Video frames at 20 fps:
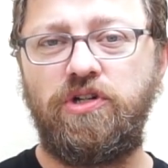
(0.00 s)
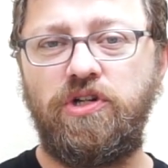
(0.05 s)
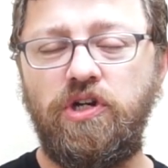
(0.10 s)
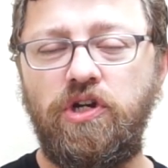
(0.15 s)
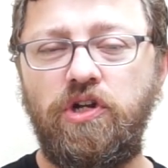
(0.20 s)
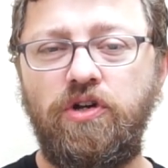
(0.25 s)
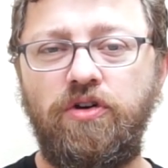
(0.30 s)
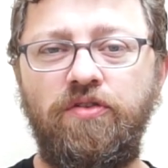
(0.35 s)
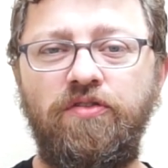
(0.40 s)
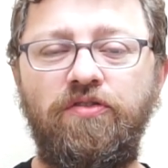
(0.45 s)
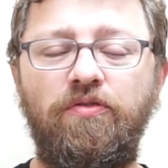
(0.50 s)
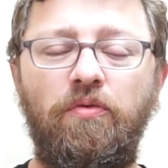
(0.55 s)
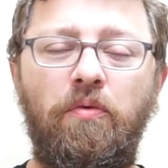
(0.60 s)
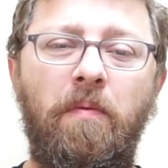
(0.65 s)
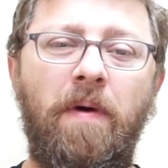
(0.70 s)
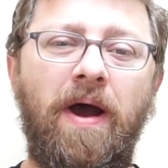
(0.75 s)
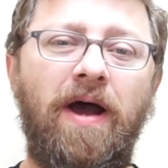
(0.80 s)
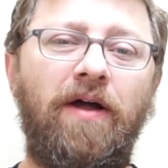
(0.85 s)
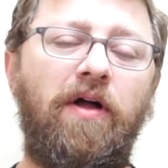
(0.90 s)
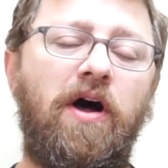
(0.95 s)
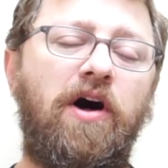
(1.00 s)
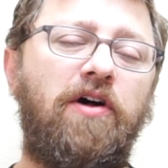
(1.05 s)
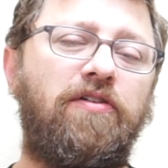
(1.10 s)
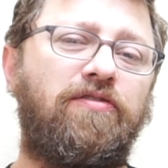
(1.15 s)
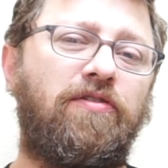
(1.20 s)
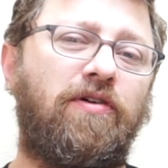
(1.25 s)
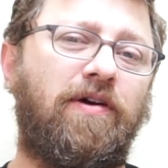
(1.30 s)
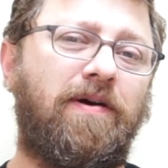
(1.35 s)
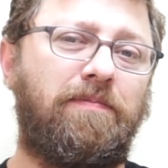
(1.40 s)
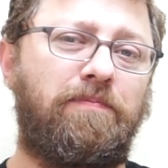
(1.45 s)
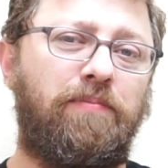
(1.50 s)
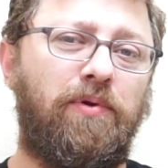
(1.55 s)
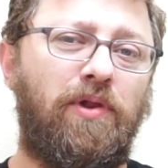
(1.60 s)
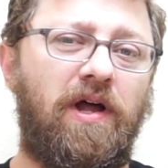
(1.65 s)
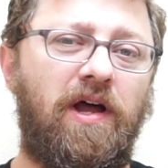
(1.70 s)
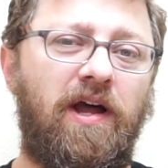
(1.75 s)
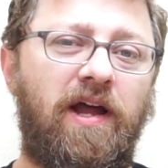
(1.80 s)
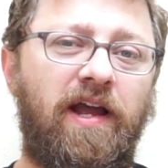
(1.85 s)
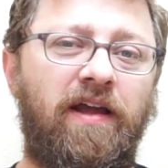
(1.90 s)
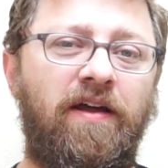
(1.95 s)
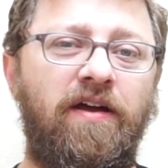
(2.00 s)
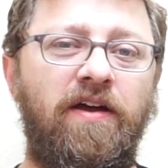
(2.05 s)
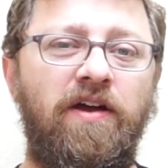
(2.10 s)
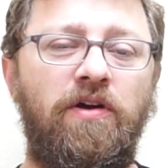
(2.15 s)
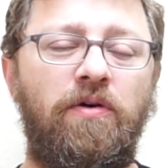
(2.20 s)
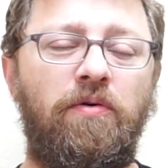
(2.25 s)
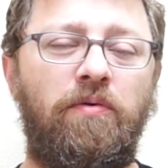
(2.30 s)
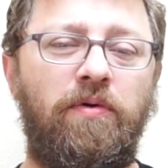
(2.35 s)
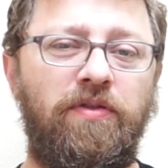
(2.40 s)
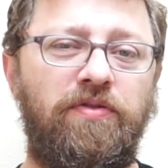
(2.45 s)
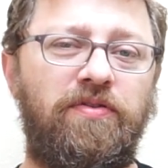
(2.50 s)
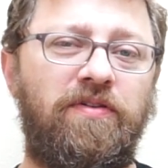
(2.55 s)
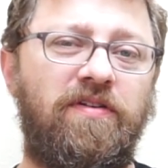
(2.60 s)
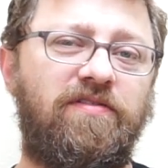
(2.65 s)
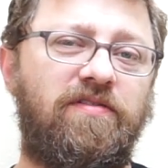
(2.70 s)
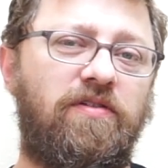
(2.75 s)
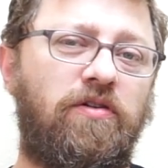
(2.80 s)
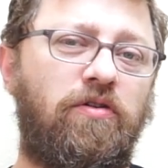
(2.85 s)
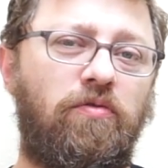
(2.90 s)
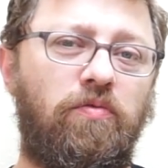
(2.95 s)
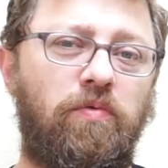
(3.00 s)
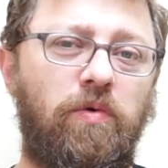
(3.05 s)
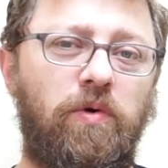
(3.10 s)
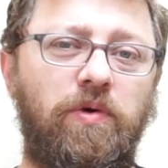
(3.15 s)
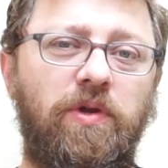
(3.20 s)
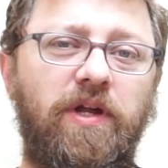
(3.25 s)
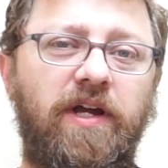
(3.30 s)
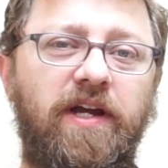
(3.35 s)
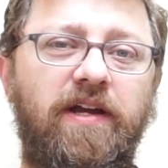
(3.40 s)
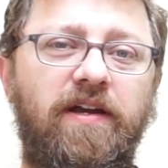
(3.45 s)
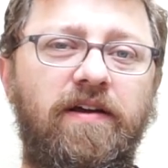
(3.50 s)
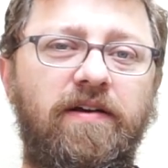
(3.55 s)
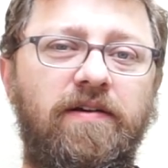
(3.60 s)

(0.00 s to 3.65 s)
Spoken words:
news while also complying with this new ruling.